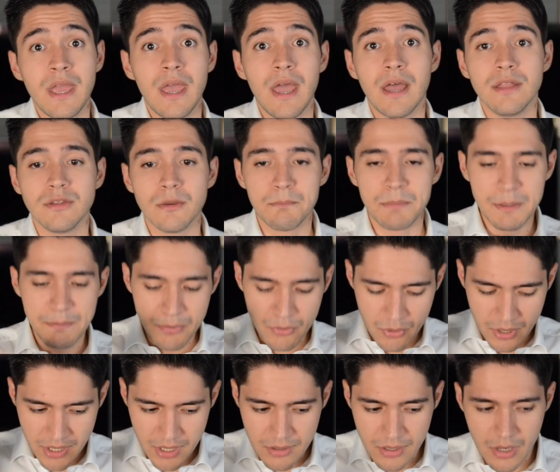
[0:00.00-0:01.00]
and the people
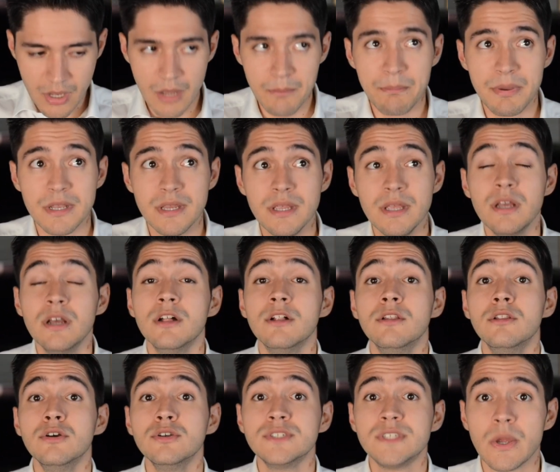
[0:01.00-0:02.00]
running the company
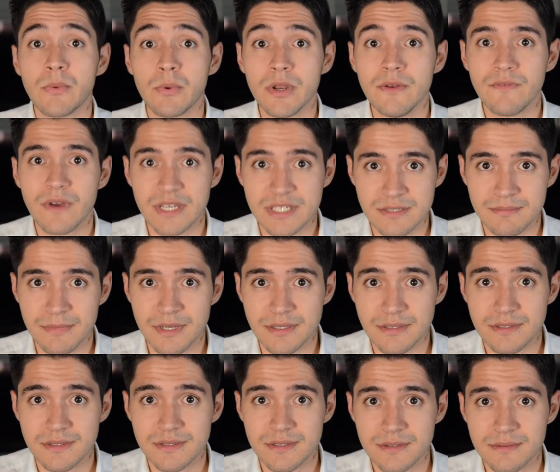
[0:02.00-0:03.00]
lose their investments.